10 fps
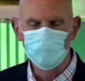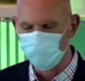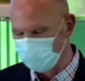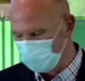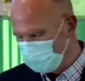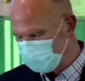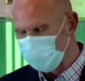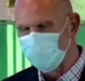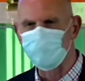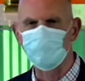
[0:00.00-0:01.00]
that
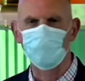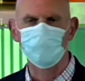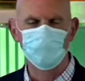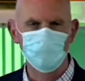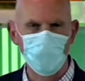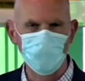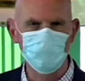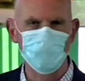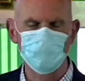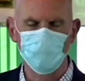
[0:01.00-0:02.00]
Jesus had been
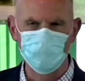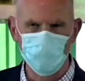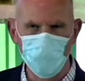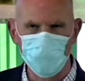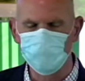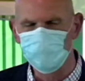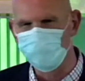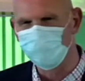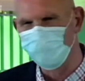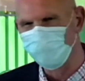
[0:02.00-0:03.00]
baptized by John, and
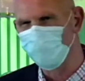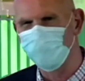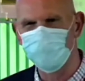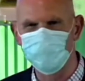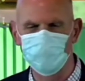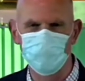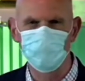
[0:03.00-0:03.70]
so therefore he seemed